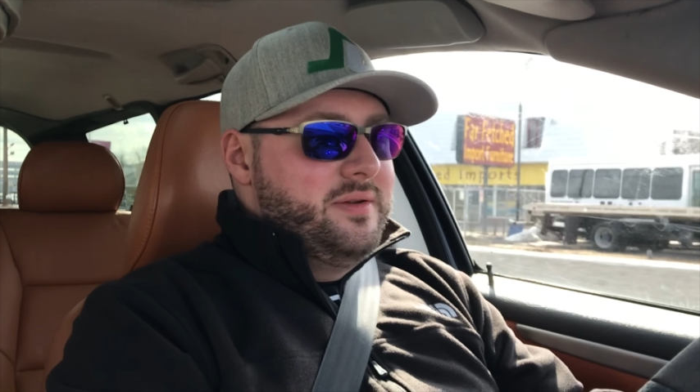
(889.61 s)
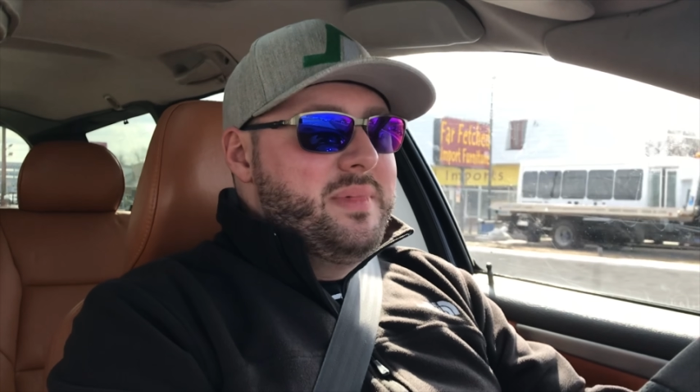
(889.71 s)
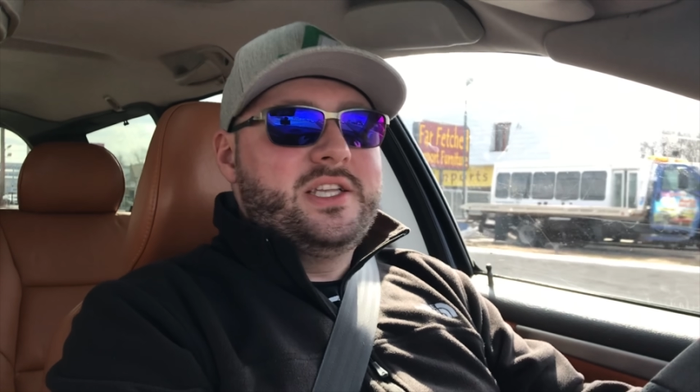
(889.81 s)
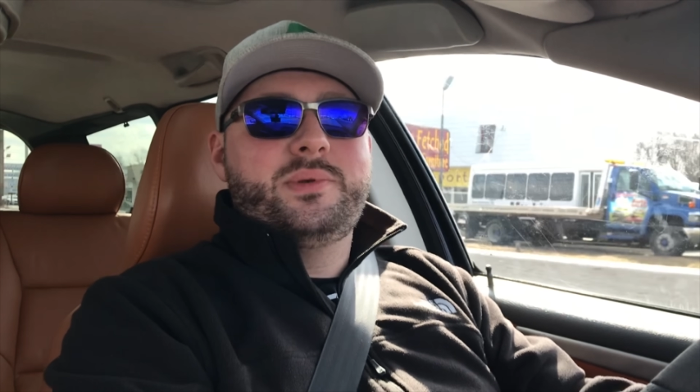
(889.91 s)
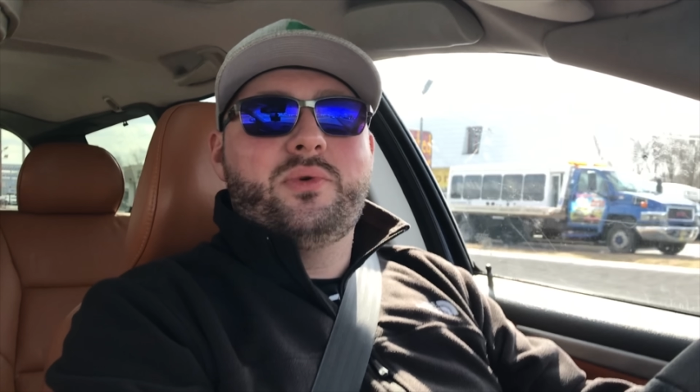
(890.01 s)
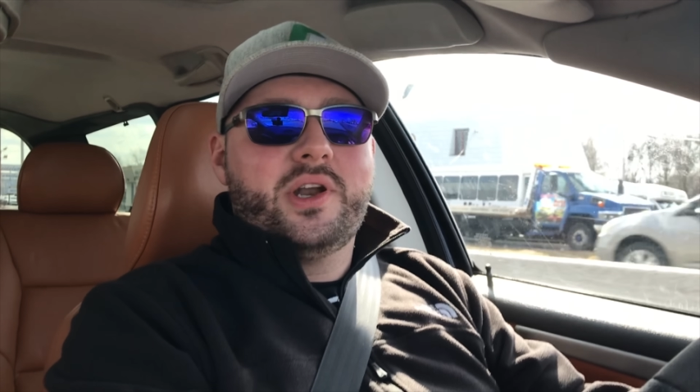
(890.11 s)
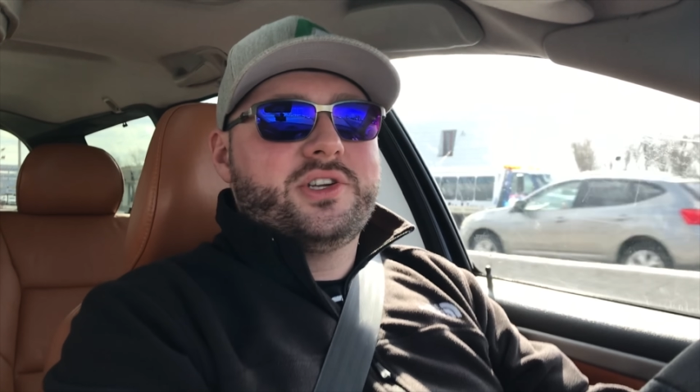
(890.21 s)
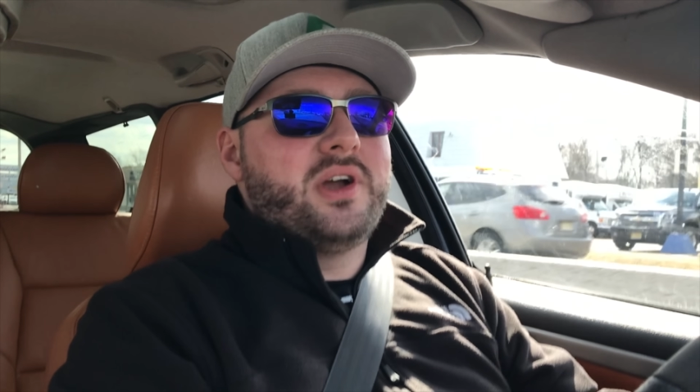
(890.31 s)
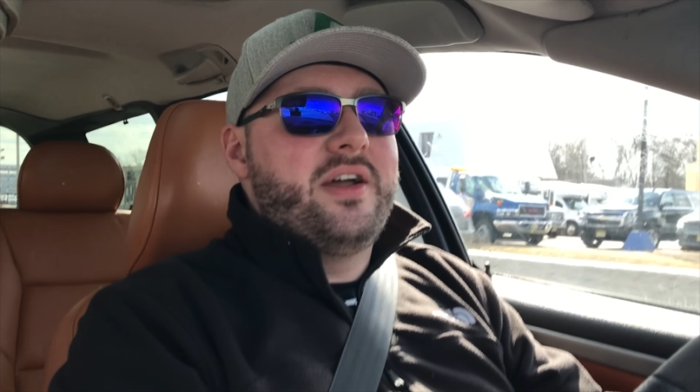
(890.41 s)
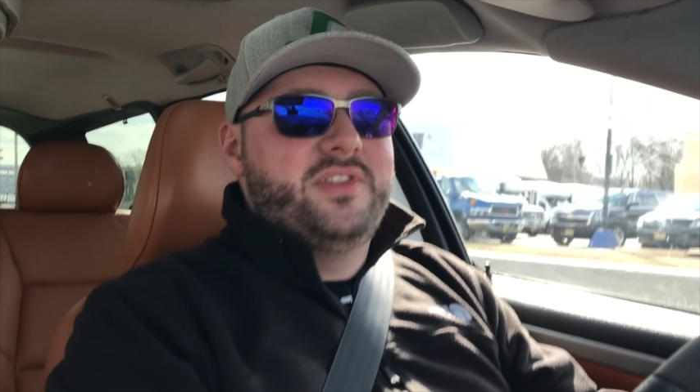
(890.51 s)
makes me want
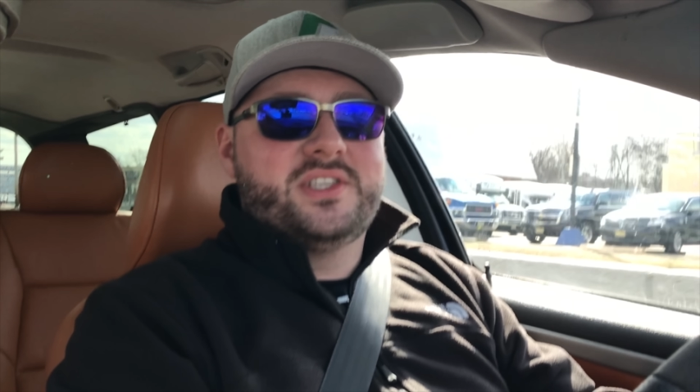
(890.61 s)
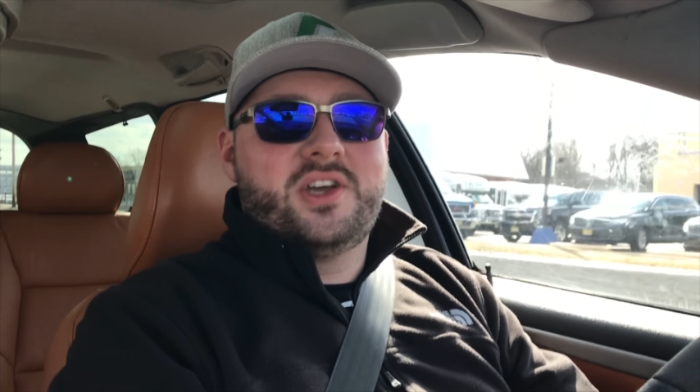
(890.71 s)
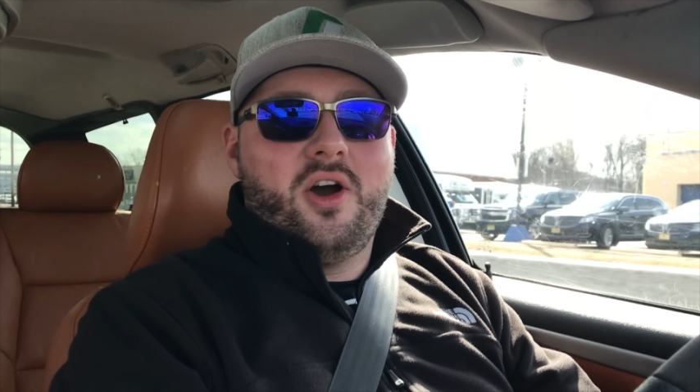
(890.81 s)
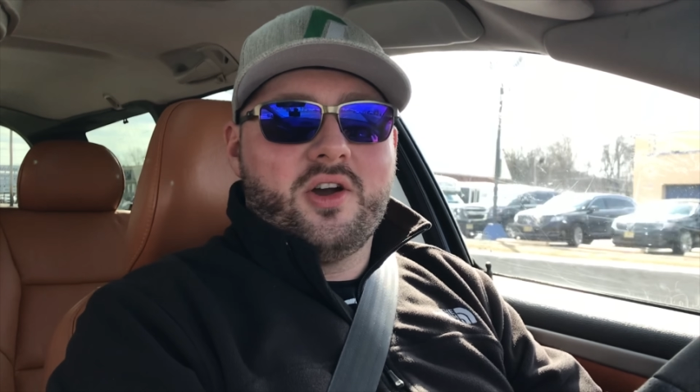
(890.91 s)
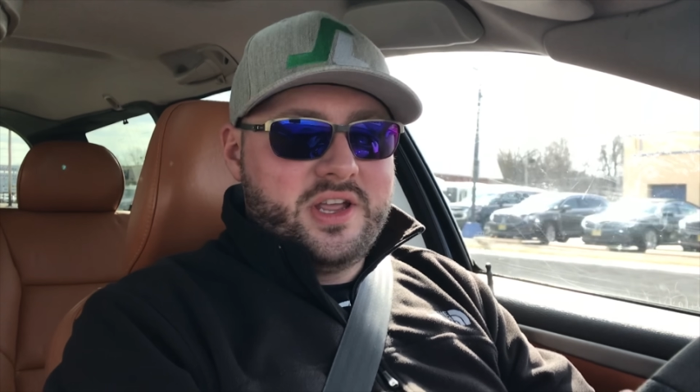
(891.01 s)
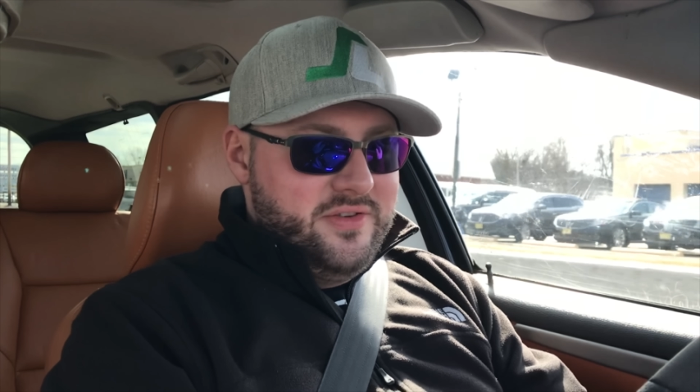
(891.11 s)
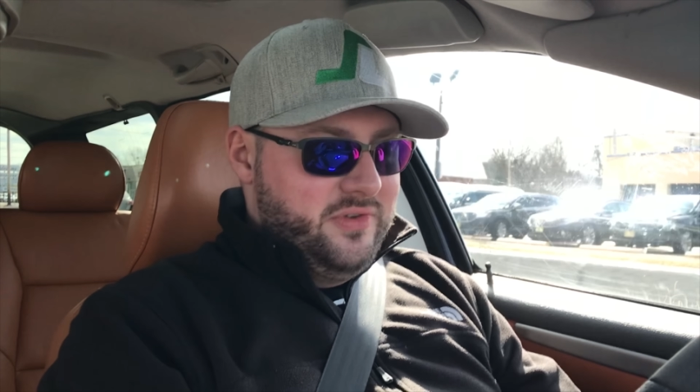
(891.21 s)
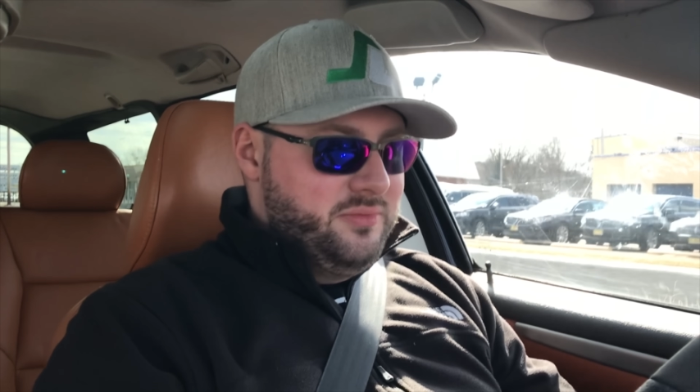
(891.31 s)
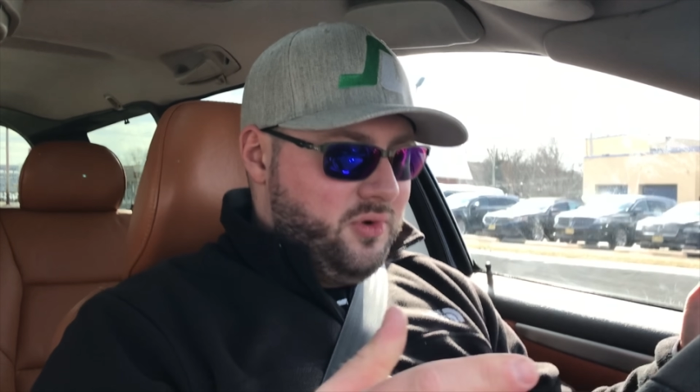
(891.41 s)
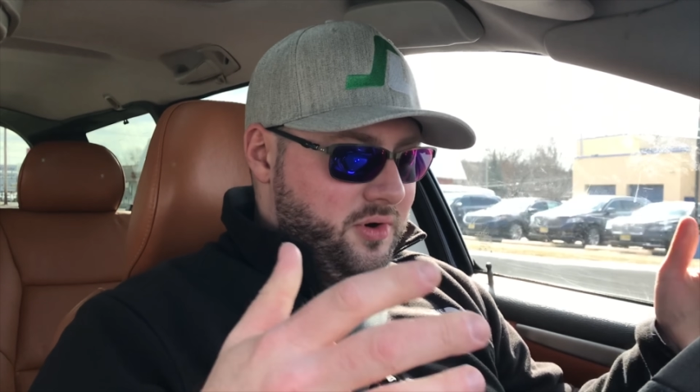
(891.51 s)
to drive this car
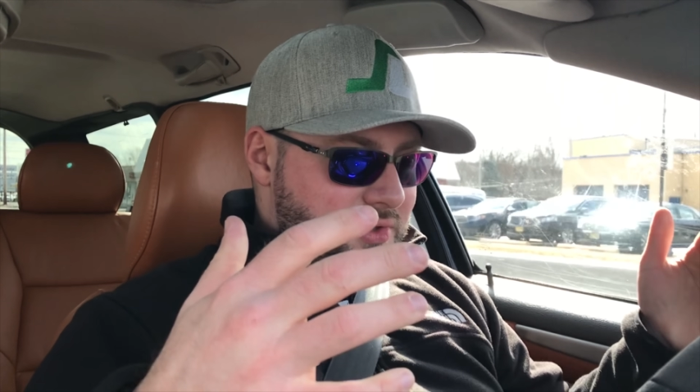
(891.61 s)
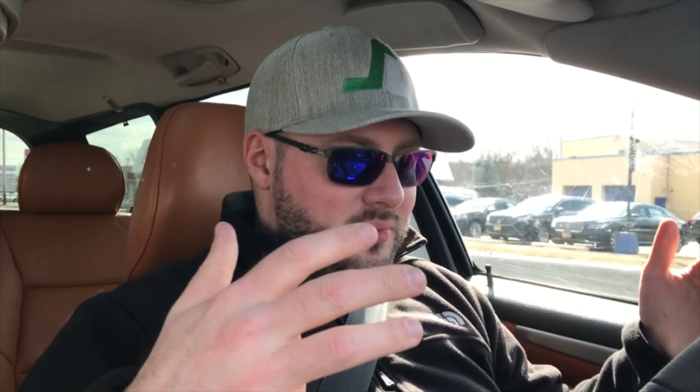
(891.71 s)
even more.